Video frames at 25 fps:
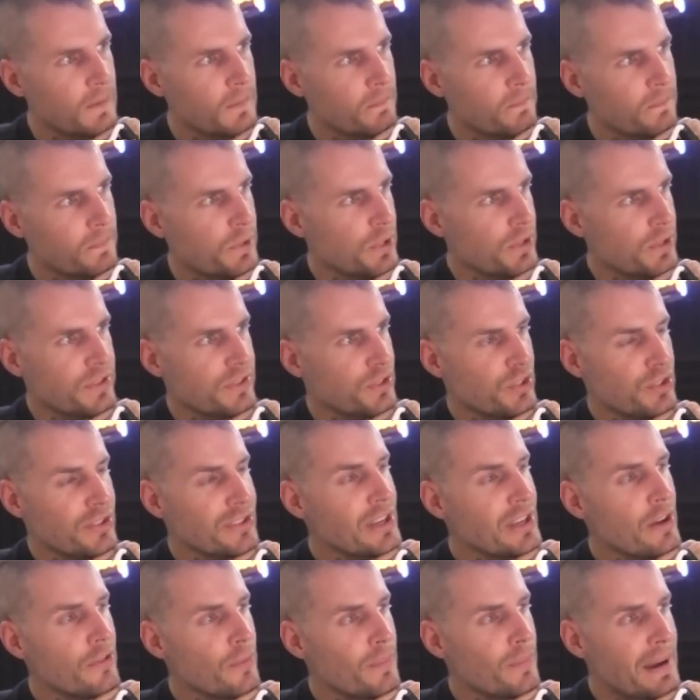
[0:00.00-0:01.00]

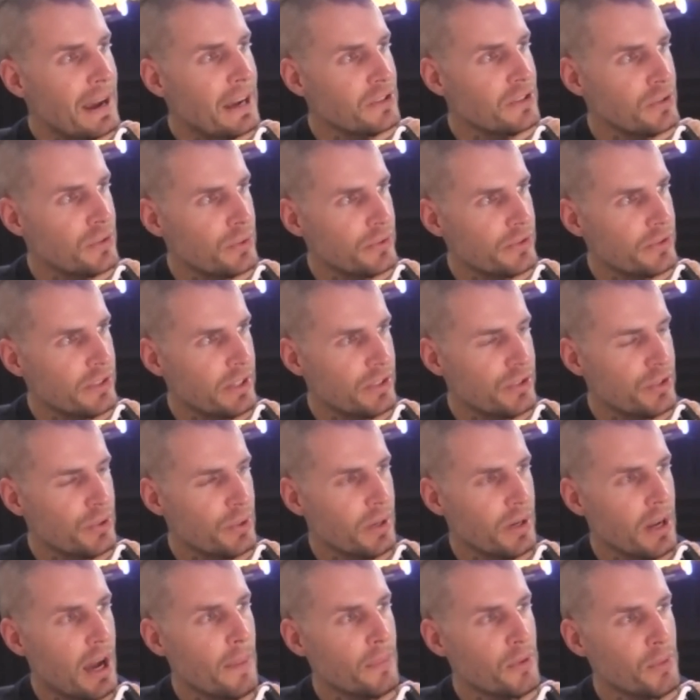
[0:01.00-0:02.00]
Just off of my 2 cents. You
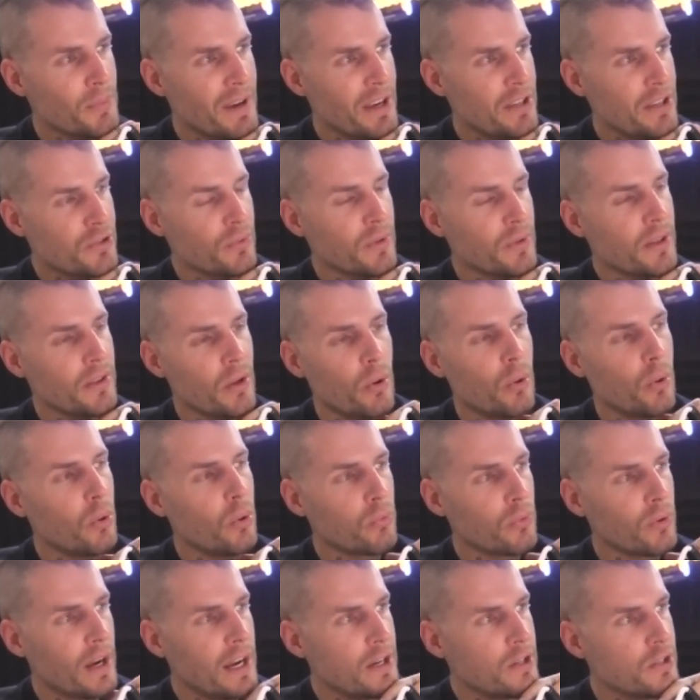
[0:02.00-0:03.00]
can optimize around the
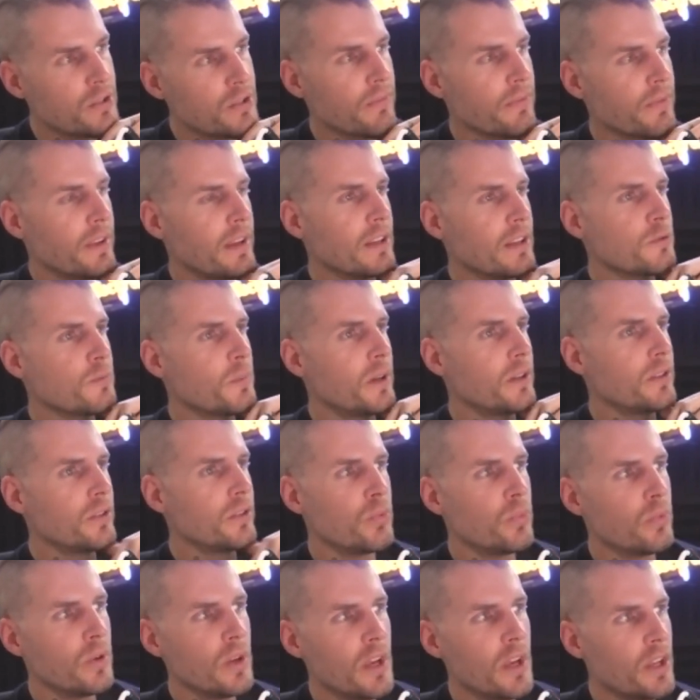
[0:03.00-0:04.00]
whole range of things, but
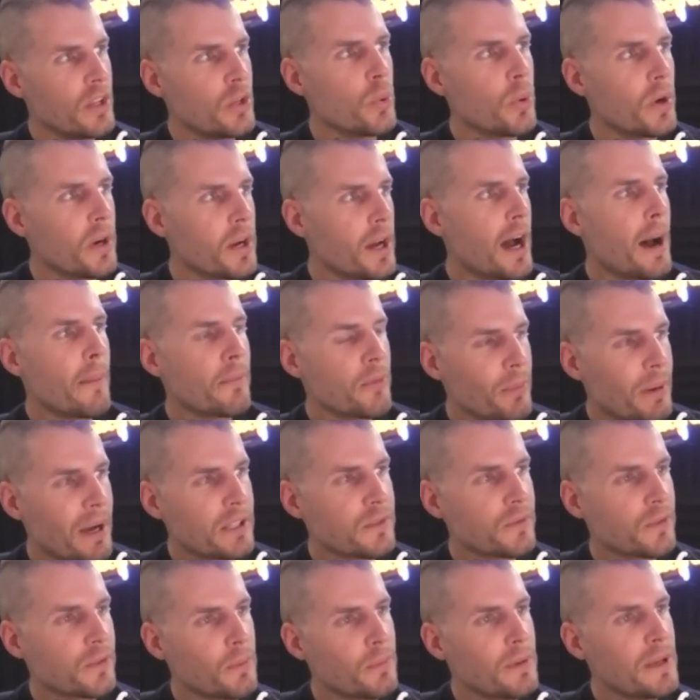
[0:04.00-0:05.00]
you want to
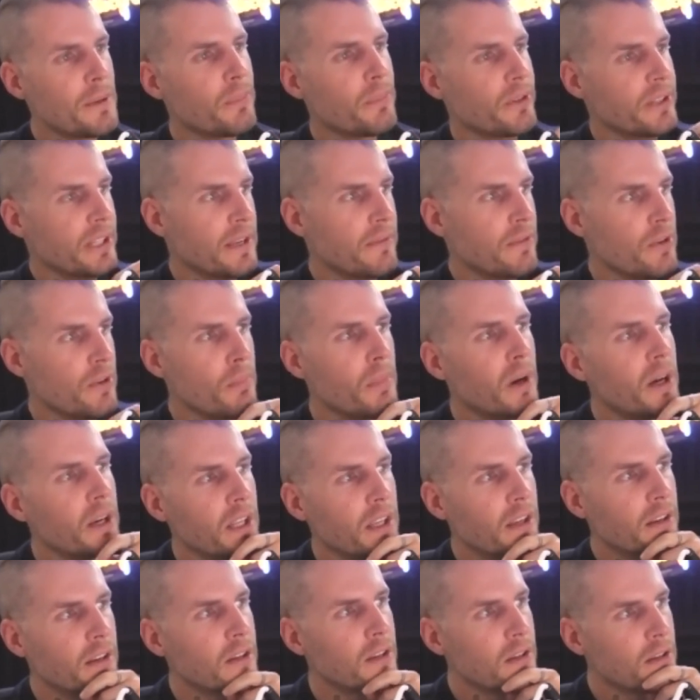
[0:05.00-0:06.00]
optimize for the people that give you
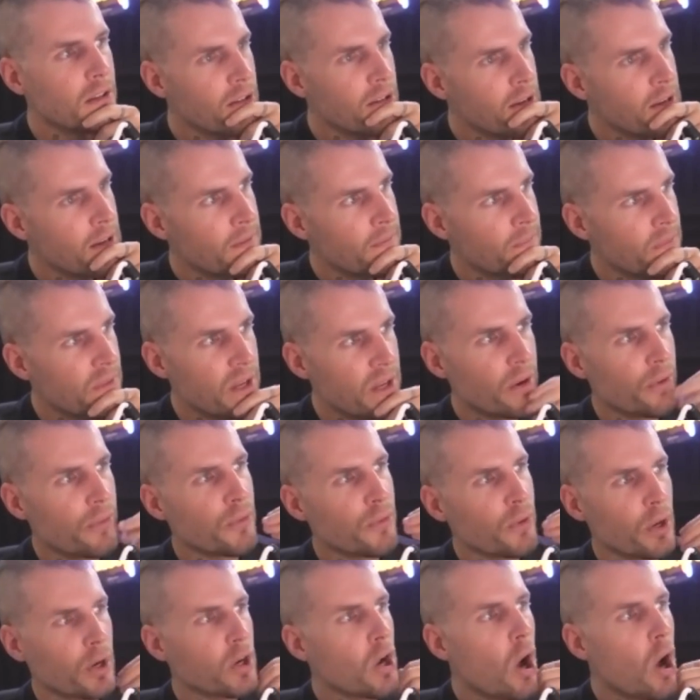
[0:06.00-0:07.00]
money. You know,
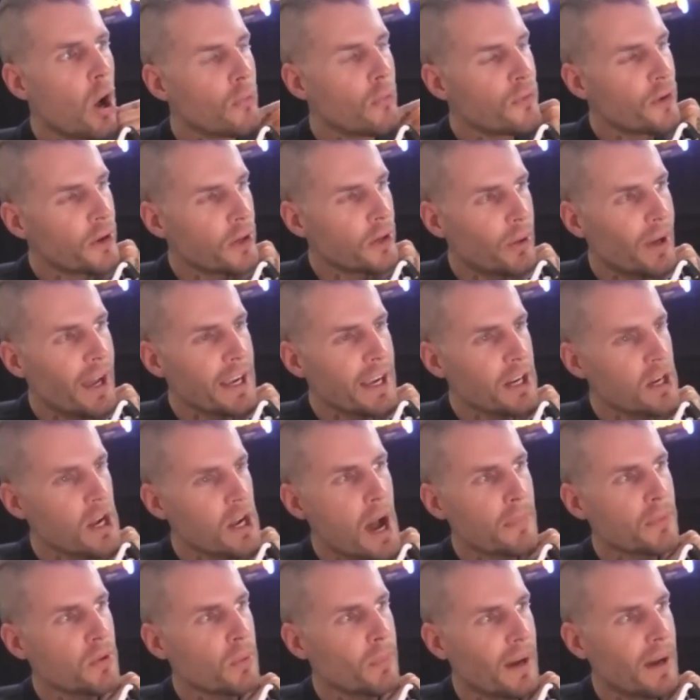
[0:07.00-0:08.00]
for a call funnel, I can
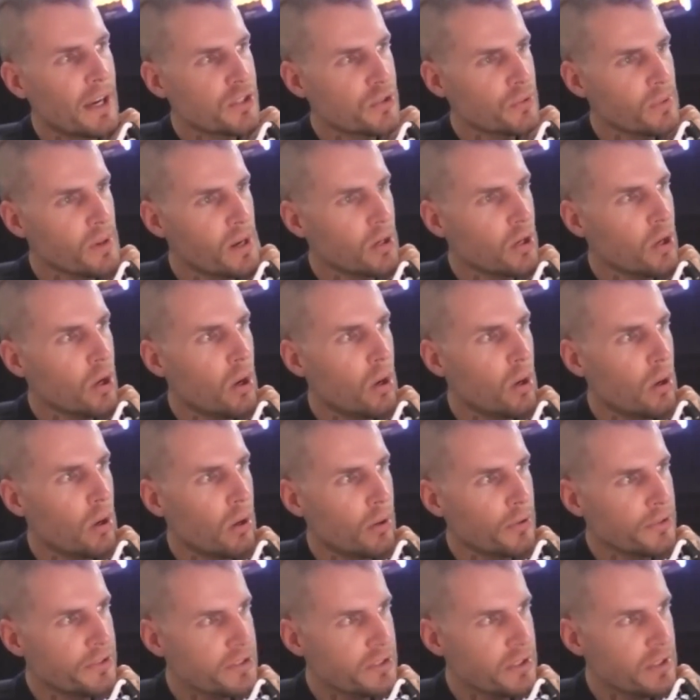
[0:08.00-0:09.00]
optimize around
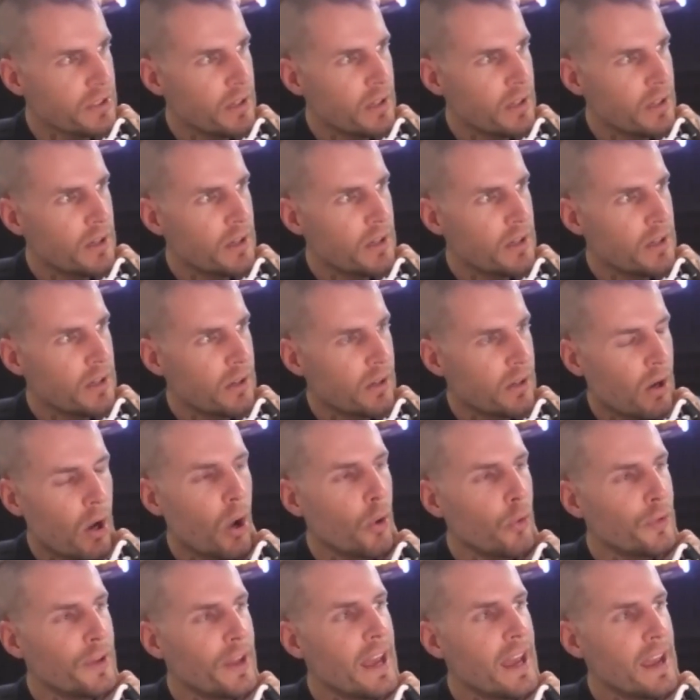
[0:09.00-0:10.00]
calls
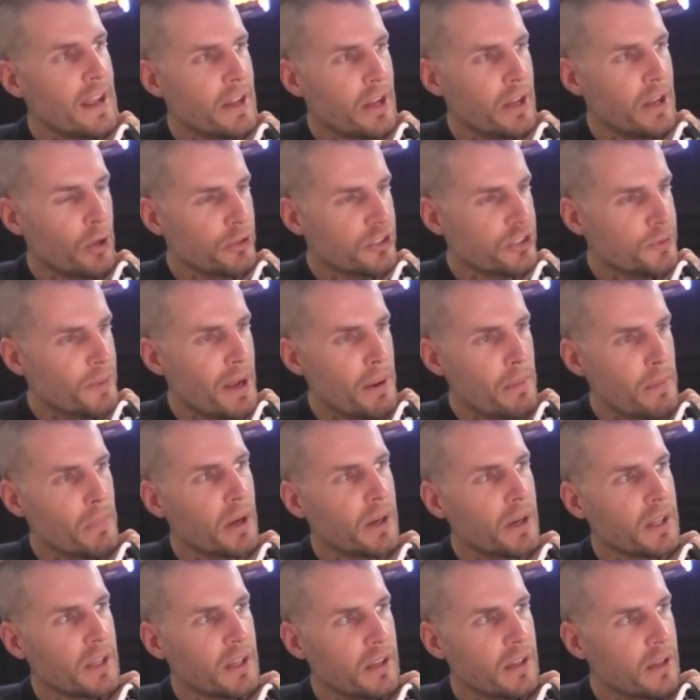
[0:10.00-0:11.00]
all day that don't spend
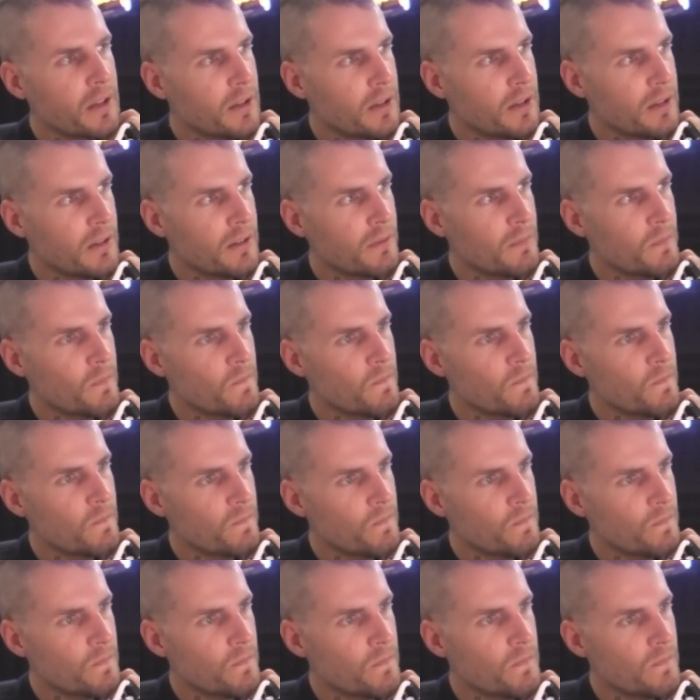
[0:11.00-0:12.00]
money.
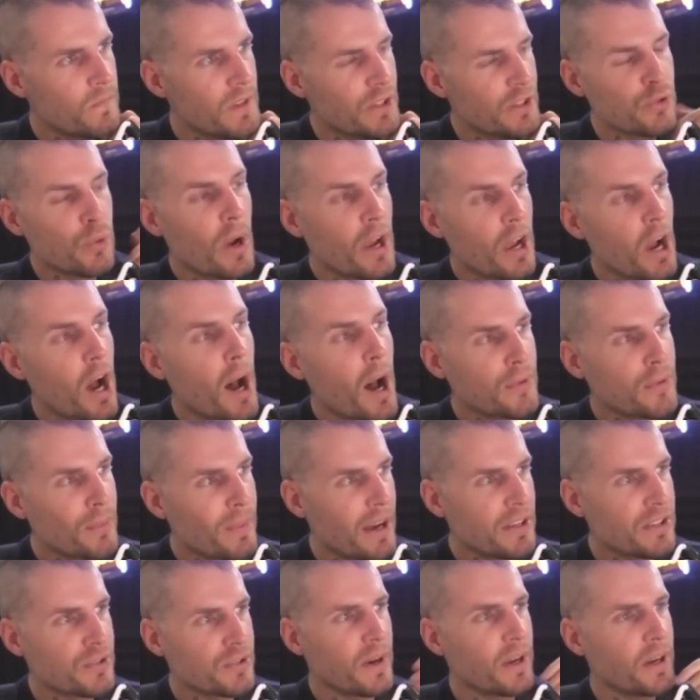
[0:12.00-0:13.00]
That's why I
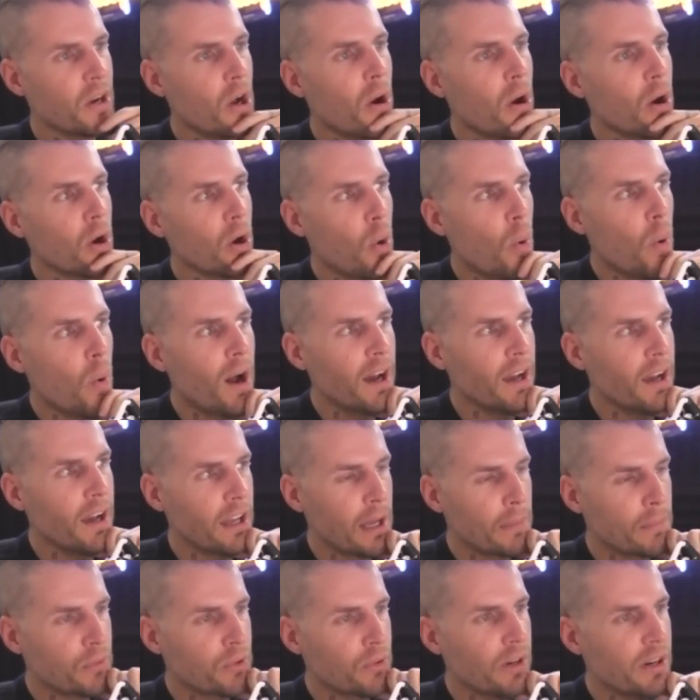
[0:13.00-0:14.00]
optimize around ROI. I
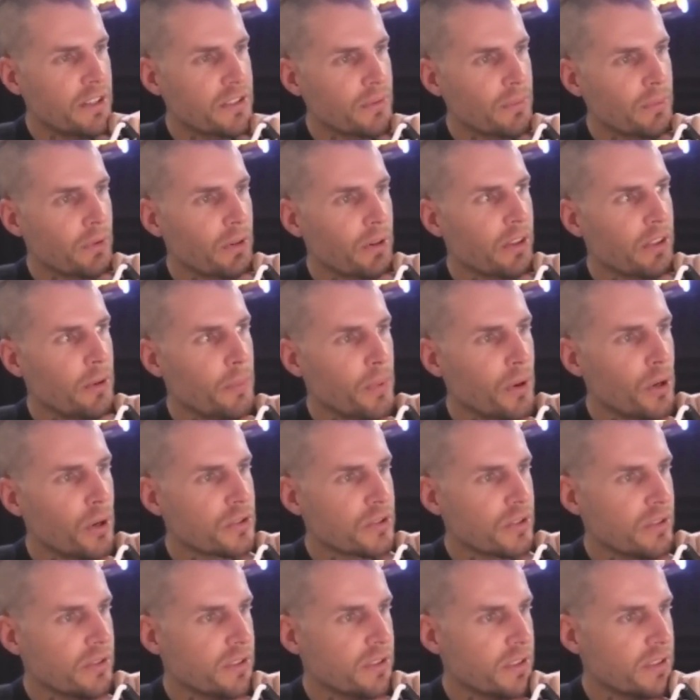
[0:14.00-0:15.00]
optimize around the
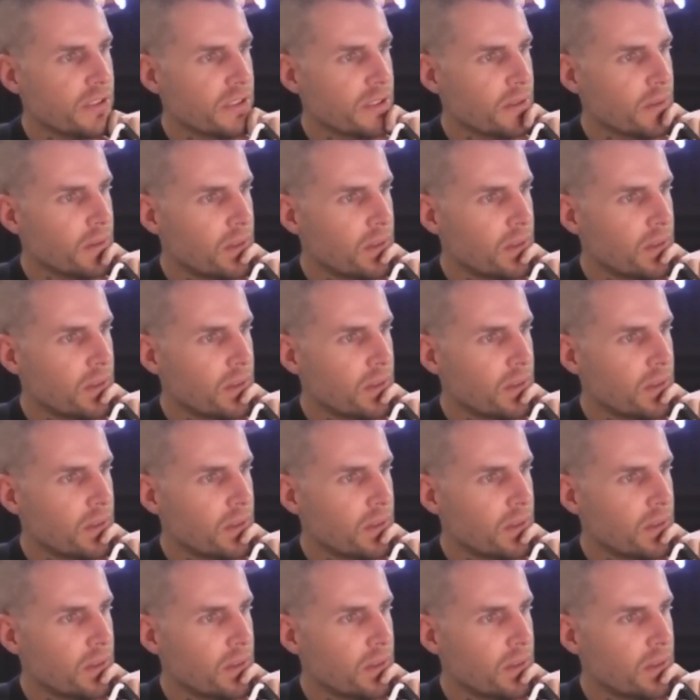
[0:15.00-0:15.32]
purchases.